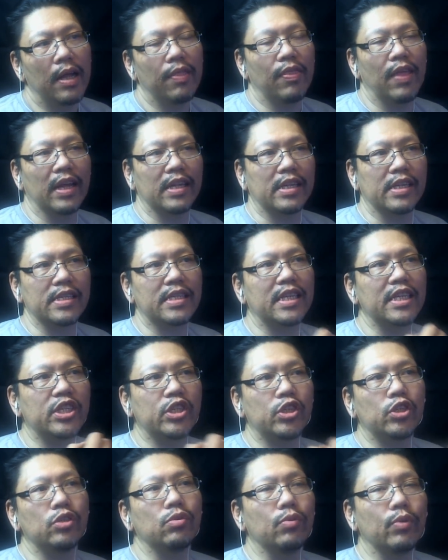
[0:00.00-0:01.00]
that just
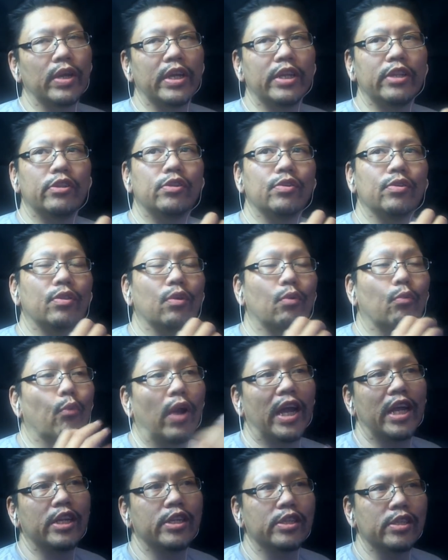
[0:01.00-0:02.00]
gets you into the
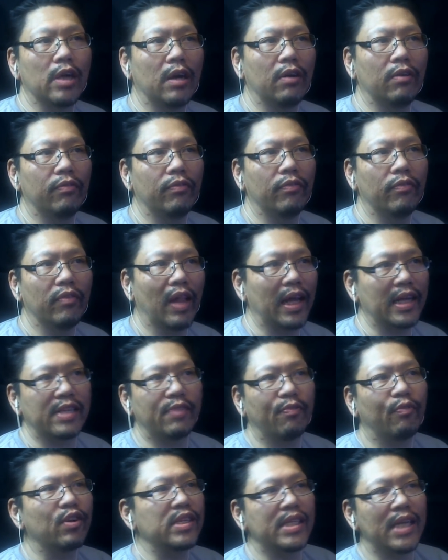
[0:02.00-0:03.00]
range of, like,
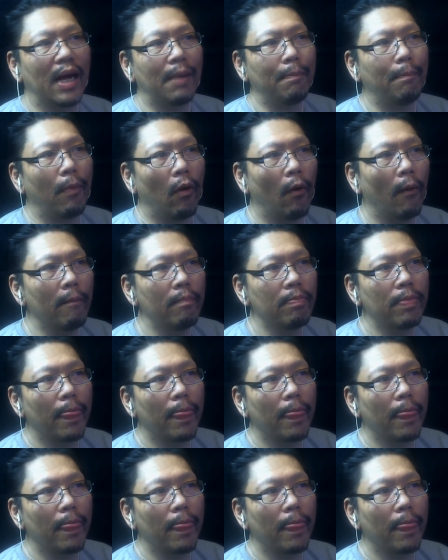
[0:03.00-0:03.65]
for example,